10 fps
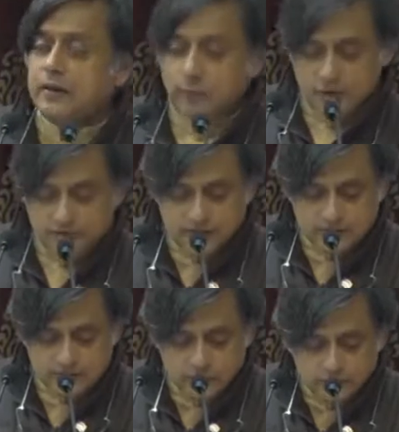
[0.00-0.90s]
we've
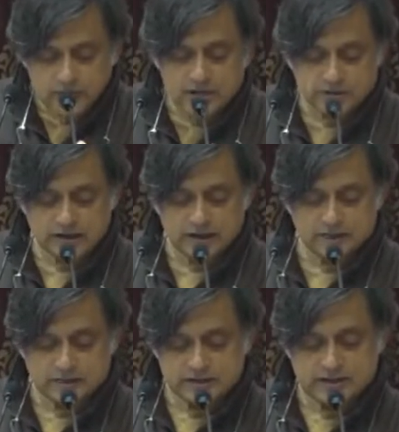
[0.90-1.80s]
had coalition
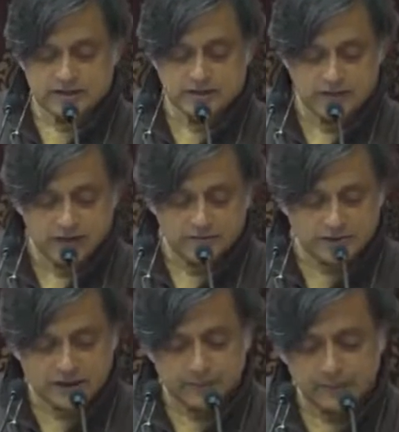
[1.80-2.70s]
governments of a
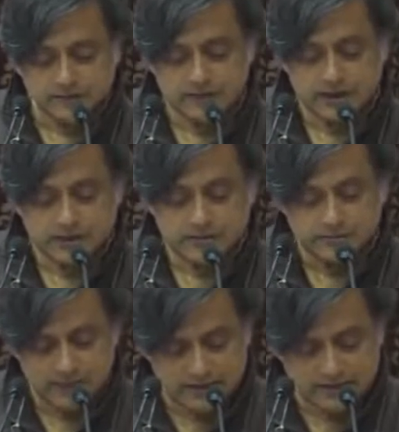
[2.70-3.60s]
couple of dozen
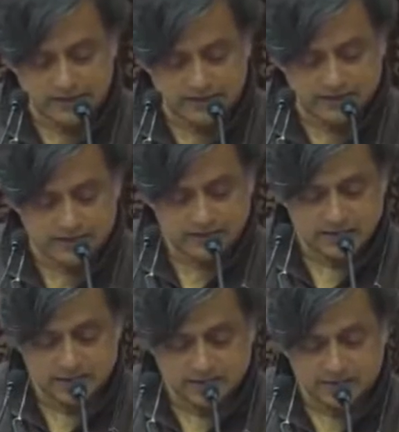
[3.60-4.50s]
parties,
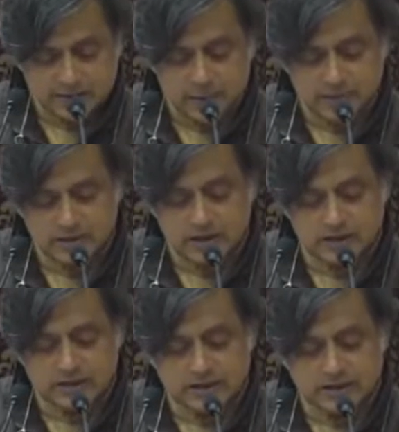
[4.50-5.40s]
some with just